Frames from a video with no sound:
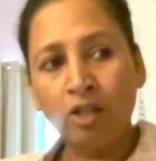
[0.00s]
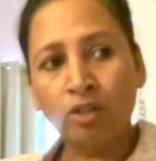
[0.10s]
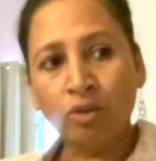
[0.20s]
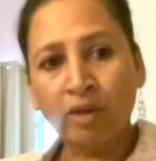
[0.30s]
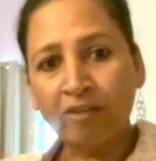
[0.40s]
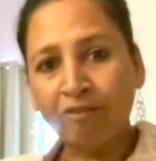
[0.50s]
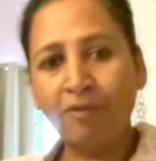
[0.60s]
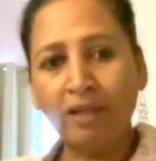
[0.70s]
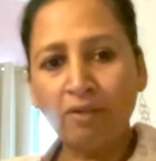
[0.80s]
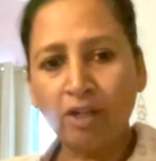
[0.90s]
So, if
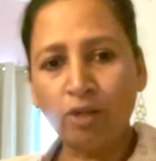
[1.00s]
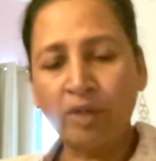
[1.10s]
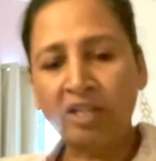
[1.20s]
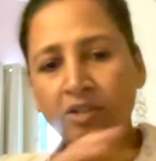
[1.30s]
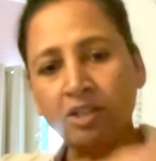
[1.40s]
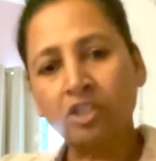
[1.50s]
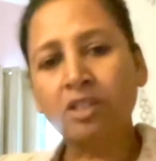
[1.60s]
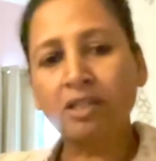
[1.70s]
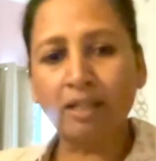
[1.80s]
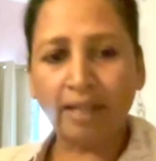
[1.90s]
we were doing
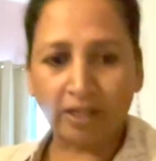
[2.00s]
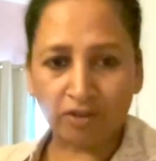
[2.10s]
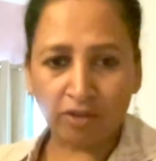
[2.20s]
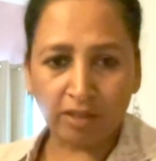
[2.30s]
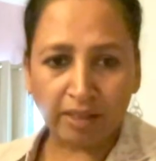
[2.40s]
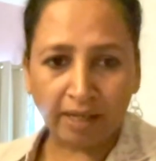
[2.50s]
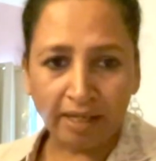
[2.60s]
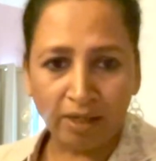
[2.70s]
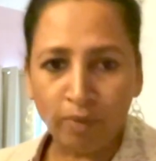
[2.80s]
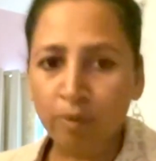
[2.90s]
traditional natural dye,